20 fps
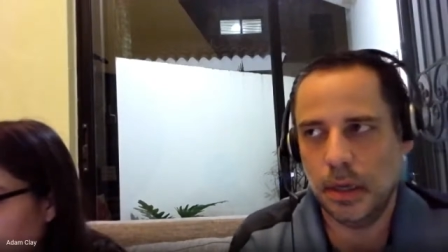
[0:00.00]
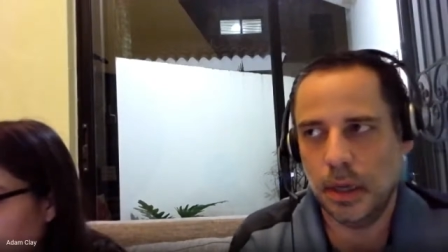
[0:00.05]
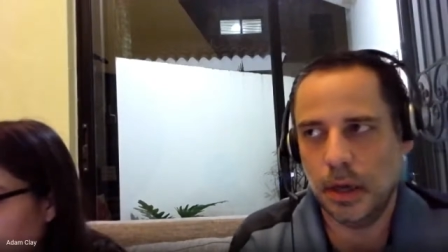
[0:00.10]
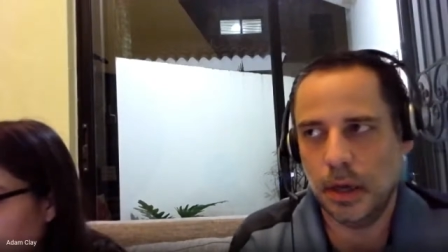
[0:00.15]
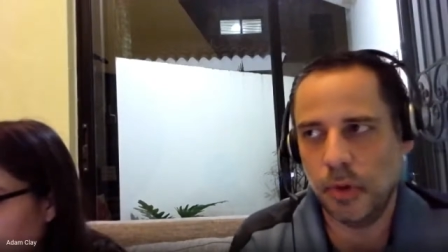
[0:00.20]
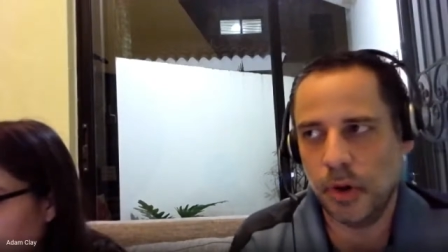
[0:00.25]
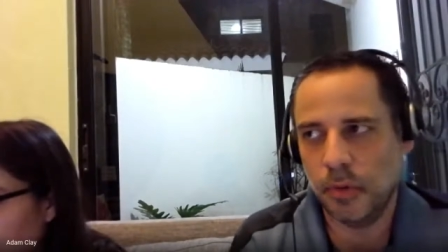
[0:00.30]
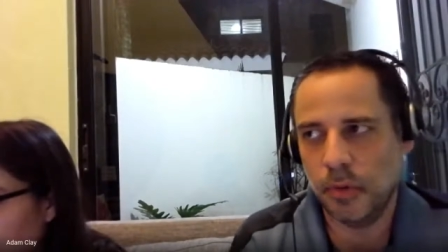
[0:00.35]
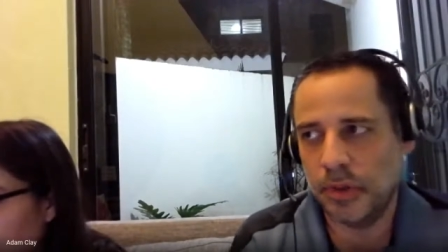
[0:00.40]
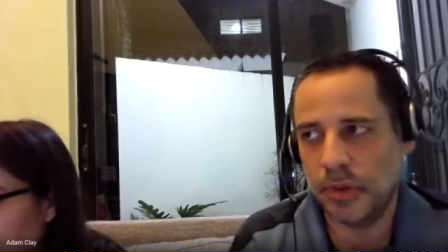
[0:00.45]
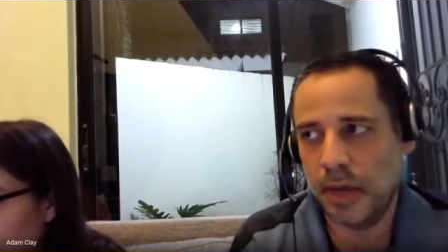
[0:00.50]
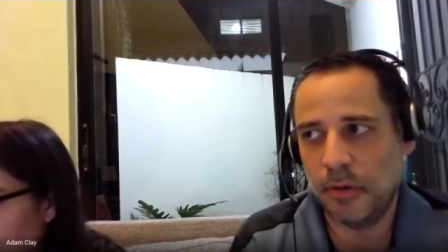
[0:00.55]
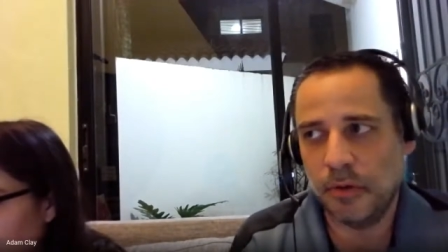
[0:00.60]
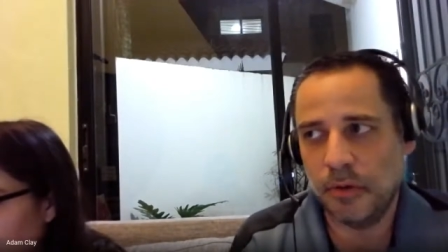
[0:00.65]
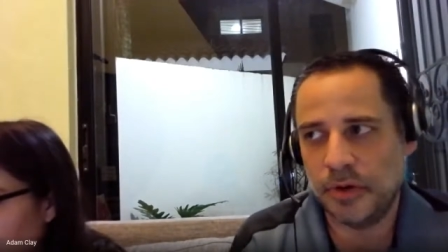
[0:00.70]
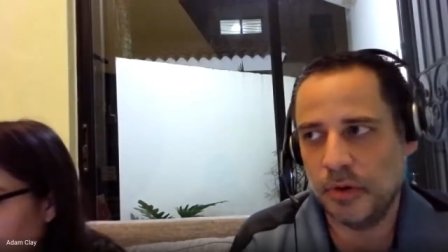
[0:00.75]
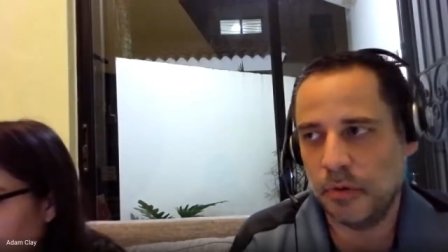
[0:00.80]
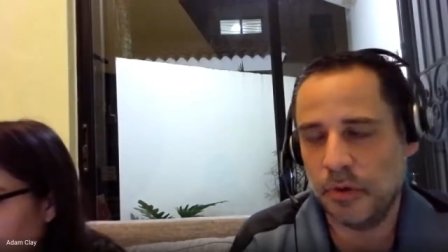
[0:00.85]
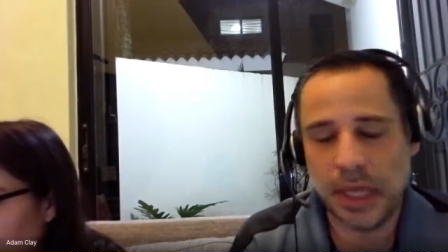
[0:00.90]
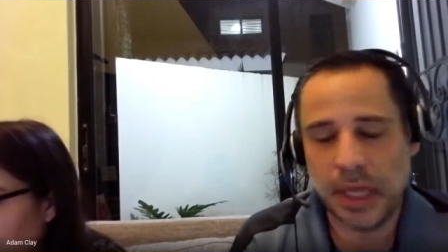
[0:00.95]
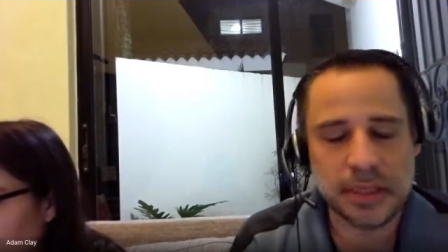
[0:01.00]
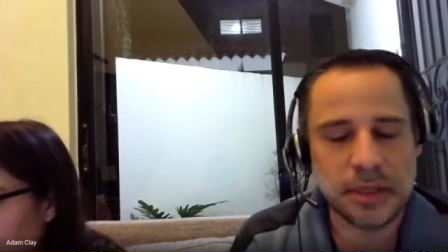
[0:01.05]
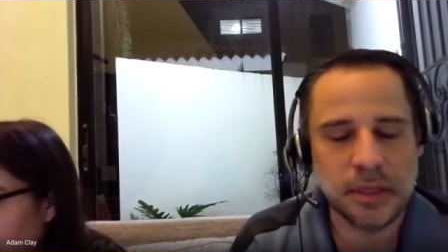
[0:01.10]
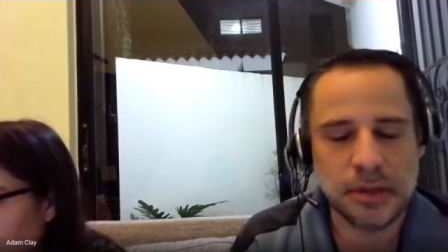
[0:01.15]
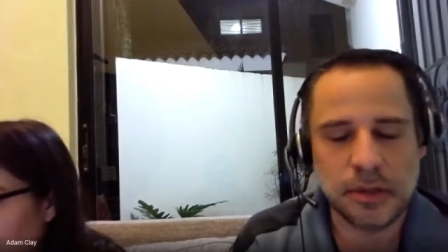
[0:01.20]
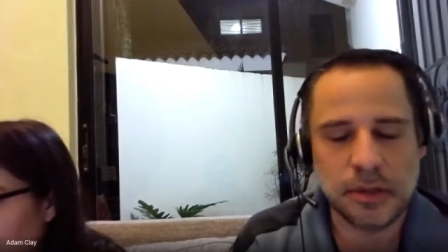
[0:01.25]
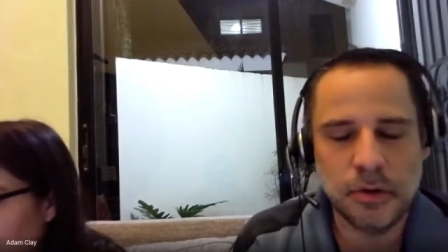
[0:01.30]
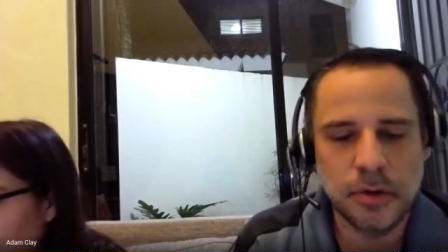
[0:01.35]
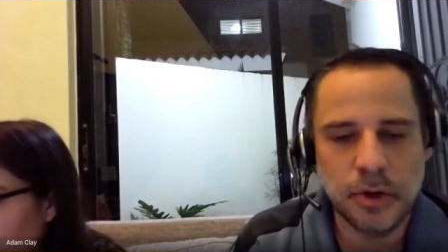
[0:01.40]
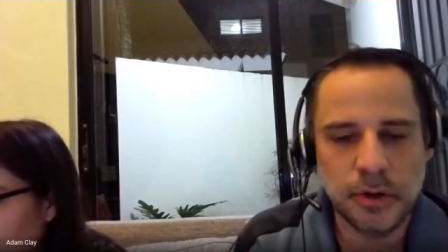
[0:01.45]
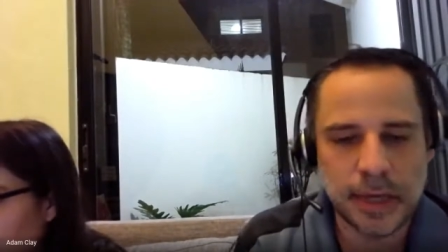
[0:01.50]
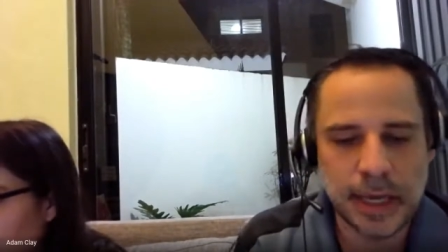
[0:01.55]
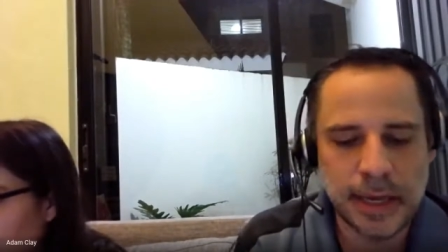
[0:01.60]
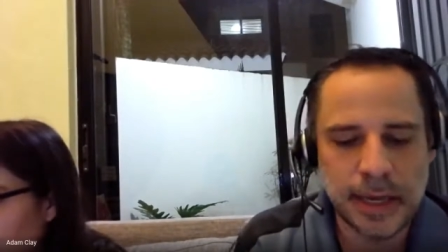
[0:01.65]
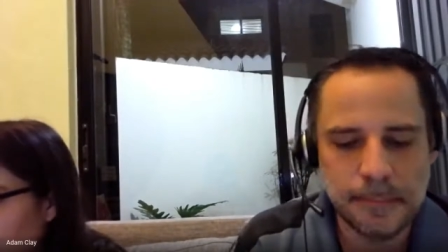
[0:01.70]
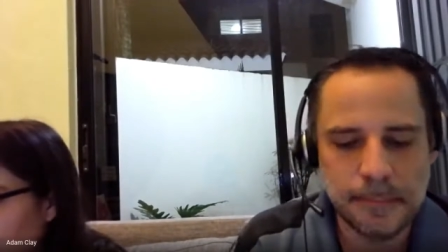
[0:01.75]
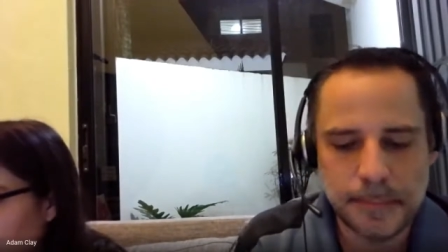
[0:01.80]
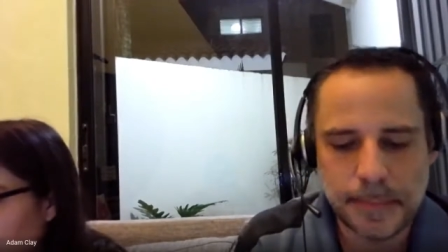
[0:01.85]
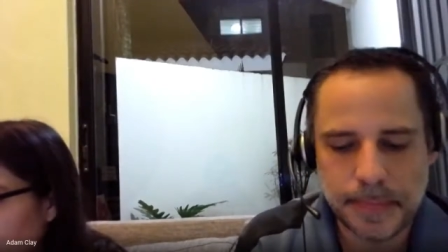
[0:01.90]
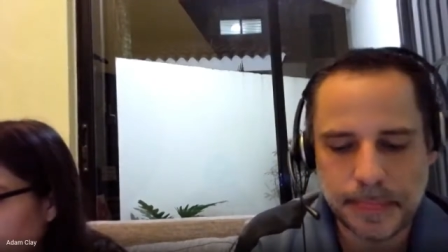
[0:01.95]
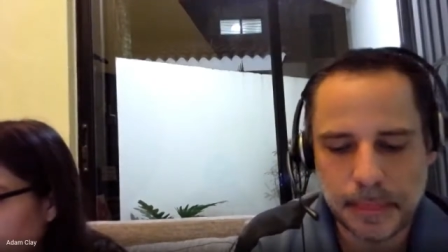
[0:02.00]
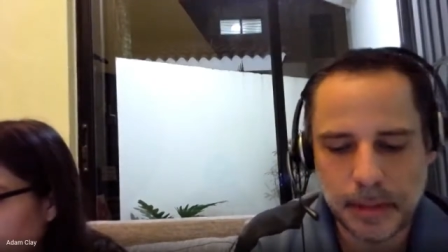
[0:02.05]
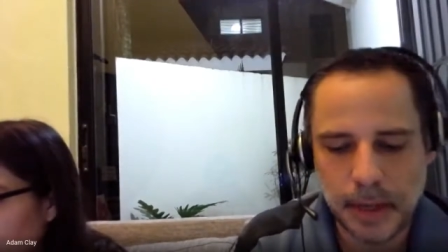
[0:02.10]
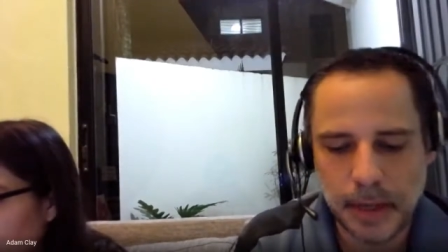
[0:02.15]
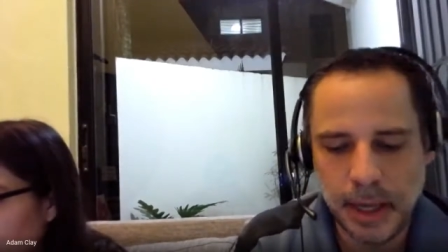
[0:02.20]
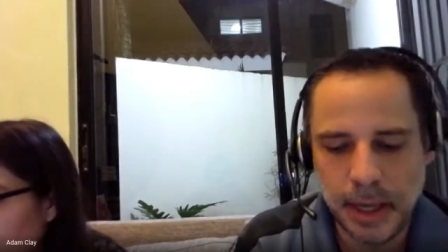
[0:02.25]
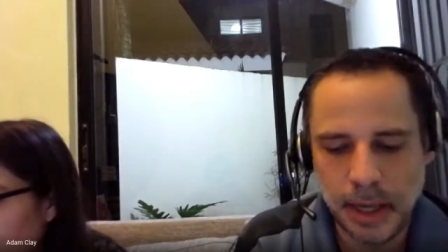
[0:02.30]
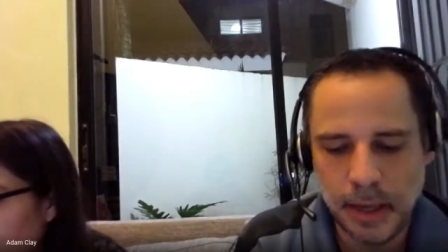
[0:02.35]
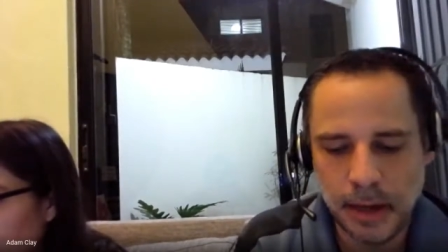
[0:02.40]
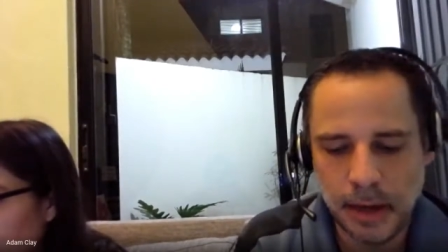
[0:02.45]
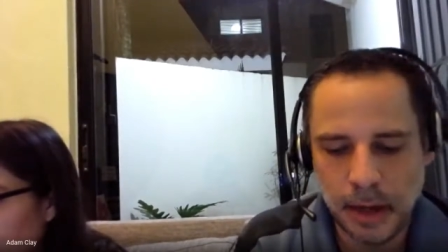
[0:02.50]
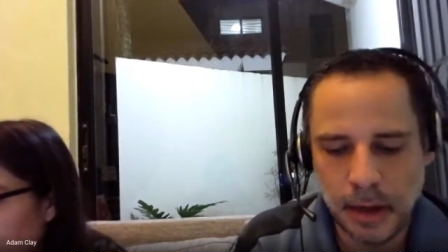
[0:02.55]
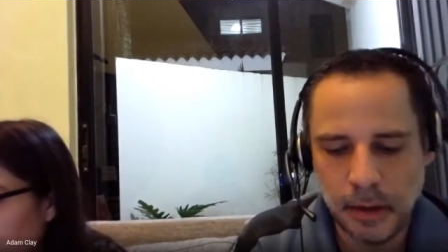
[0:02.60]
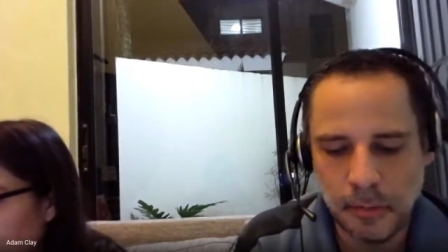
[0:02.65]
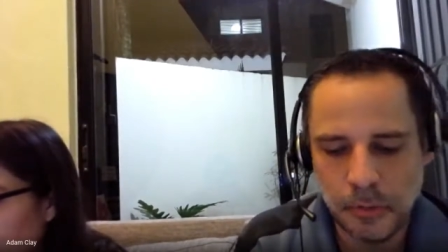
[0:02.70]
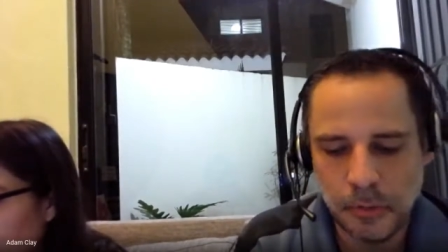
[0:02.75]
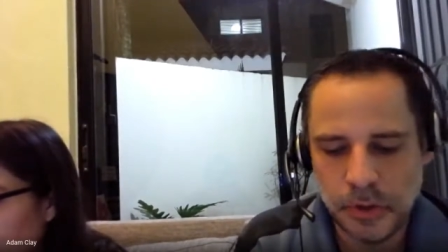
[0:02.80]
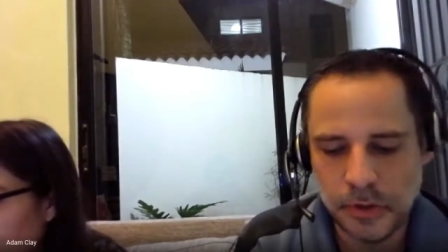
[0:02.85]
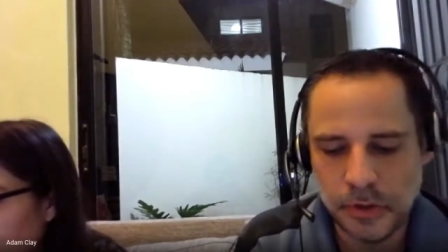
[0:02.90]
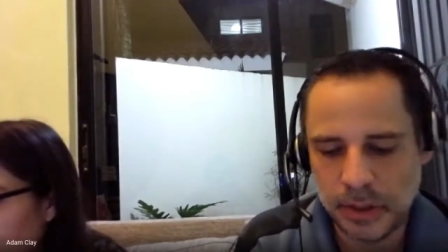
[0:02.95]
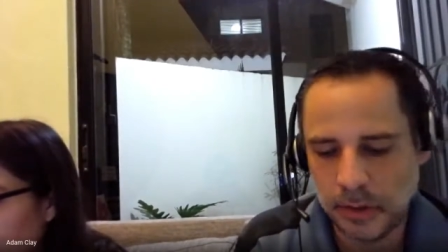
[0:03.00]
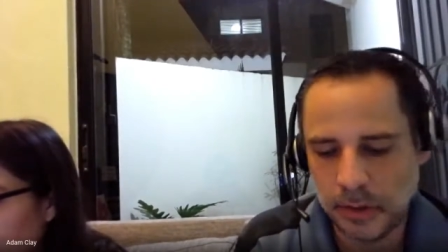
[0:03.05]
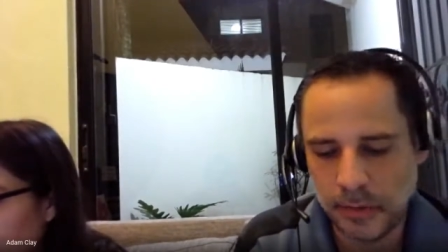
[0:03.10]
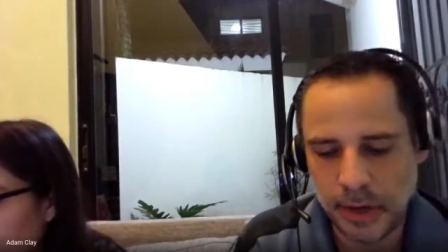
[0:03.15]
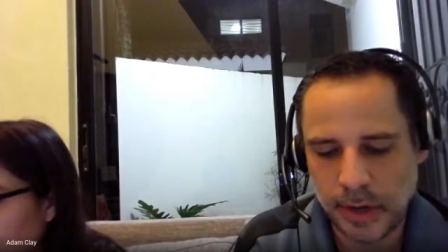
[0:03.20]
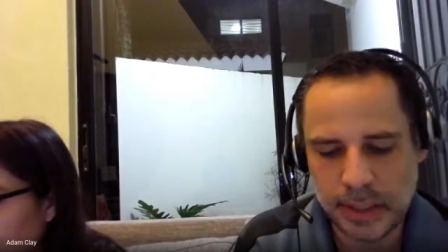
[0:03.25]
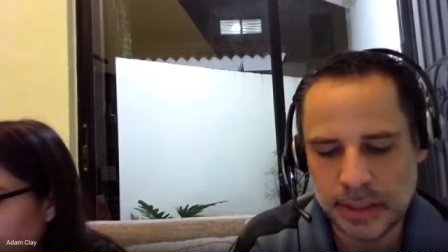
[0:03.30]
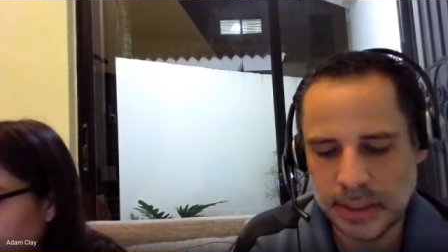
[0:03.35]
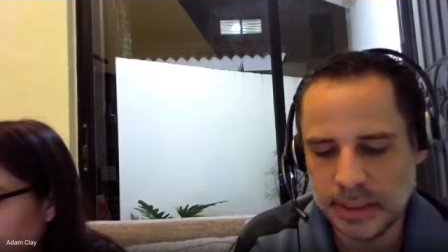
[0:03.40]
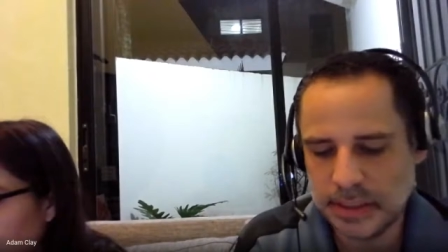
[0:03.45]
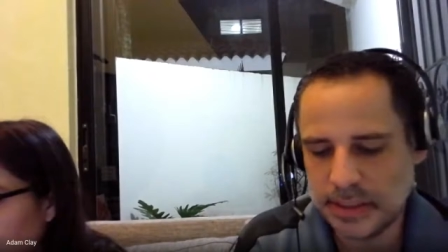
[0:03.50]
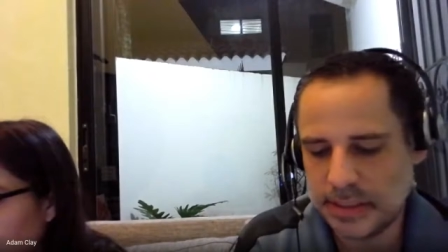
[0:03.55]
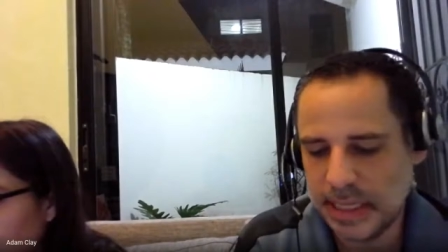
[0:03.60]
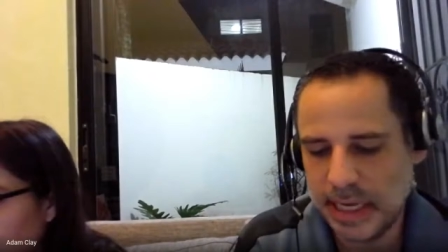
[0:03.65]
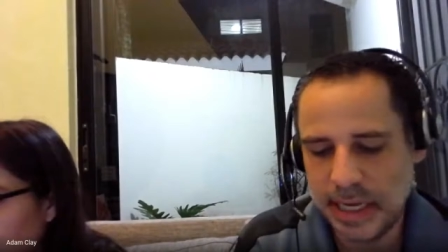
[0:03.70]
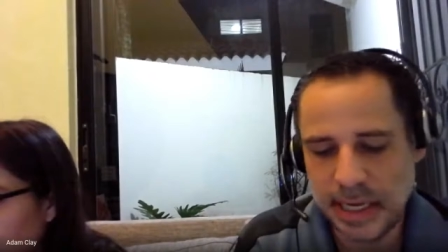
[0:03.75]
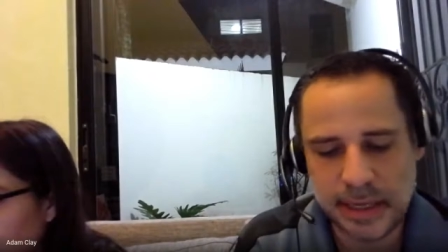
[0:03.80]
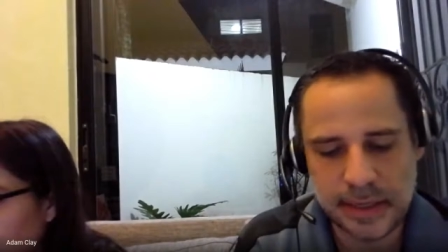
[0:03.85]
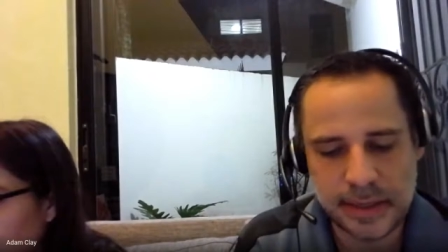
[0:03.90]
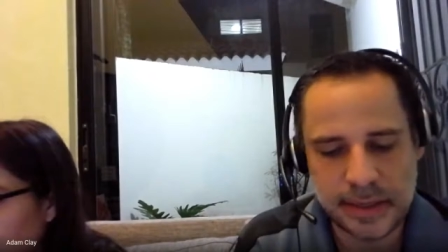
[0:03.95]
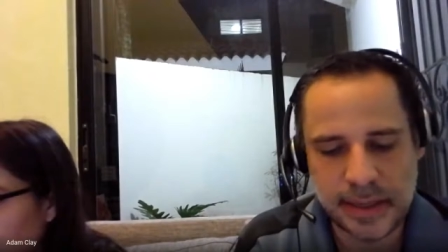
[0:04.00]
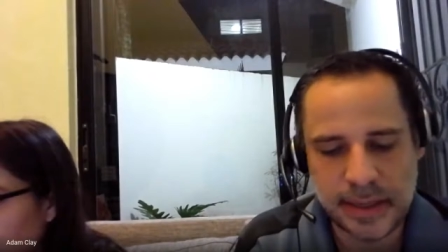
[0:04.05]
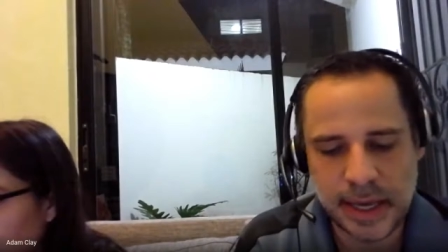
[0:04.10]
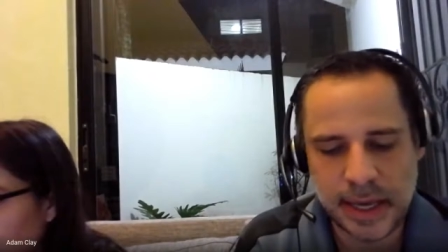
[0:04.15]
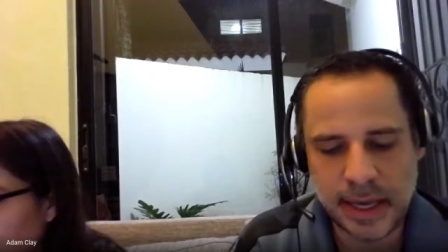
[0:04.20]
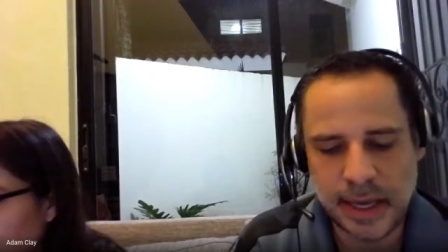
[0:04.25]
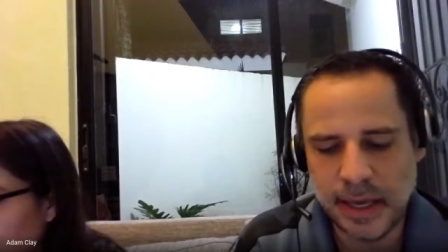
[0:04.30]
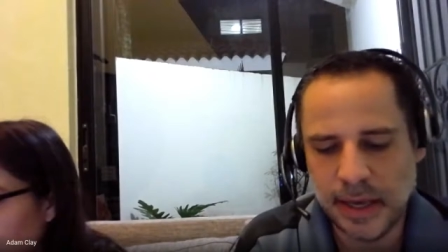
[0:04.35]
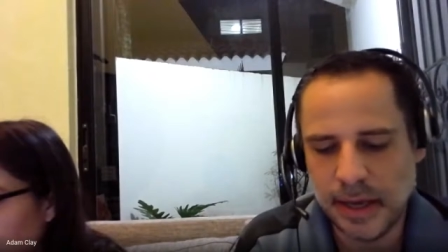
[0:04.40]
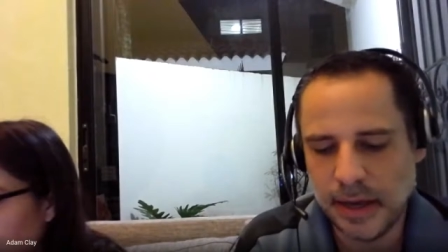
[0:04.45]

where they were doing like this Uno game and using array lists, and I